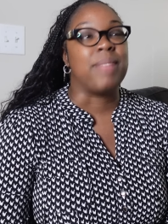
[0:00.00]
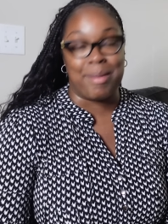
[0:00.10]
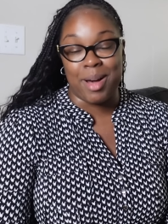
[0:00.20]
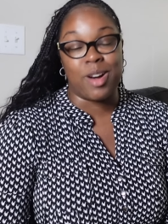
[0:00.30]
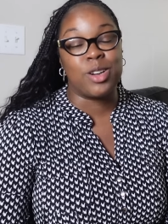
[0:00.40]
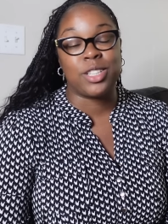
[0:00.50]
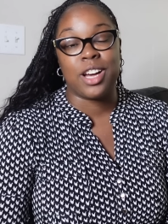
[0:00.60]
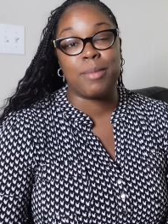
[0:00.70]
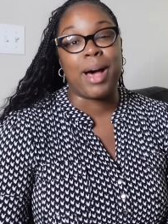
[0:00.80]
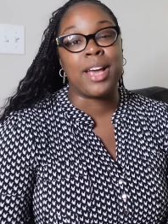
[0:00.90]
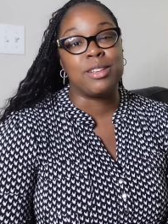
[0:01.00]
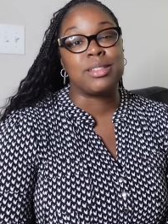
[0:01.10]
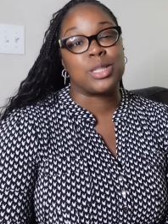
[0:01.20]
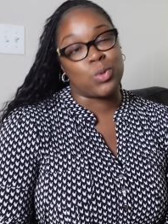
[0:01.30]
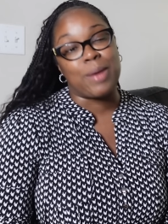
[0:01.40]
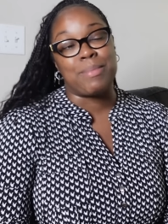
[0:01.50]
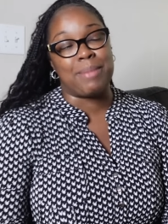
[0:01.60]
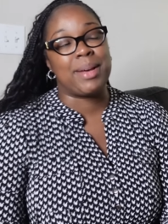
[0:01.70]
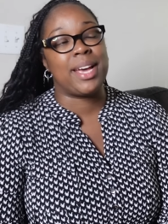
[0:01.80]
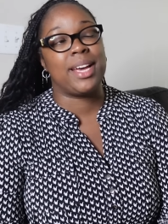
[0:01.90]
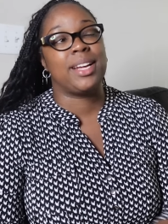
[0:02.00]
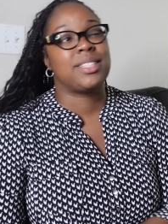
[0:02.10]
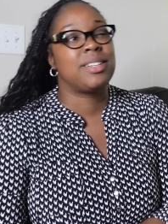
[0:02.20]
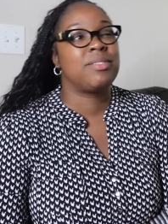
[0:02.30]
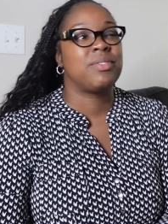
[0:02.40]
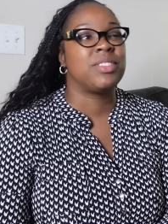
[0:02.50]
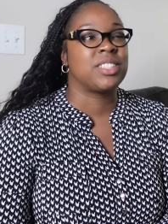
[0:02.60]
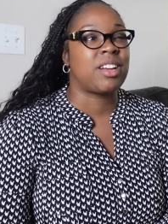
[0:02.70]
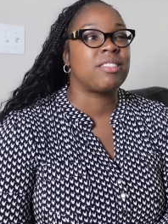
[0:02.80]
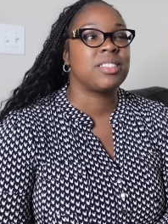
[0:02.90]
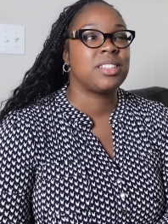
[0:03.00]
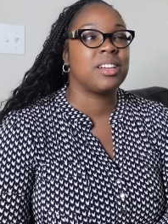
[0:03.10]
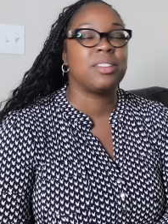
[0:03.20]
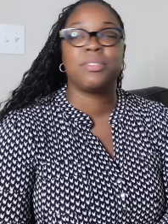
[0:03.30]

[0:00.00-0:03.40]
at my old job, I used to swipe my badge for certain I stuff.